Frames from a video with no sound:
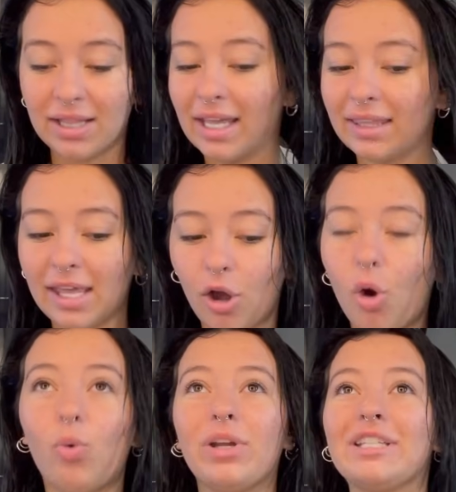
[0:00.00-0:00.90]
Like, they
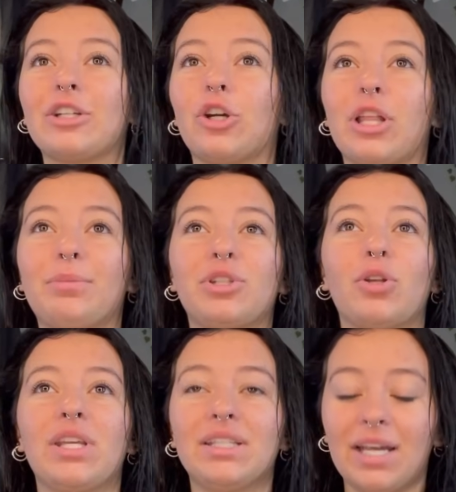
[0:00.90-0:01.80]
always curl up. So
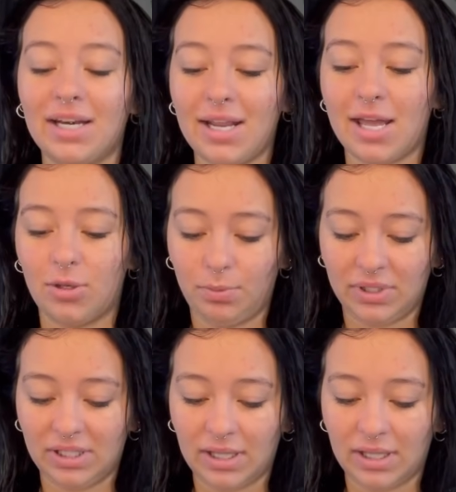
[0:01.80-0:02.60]
this kind of helps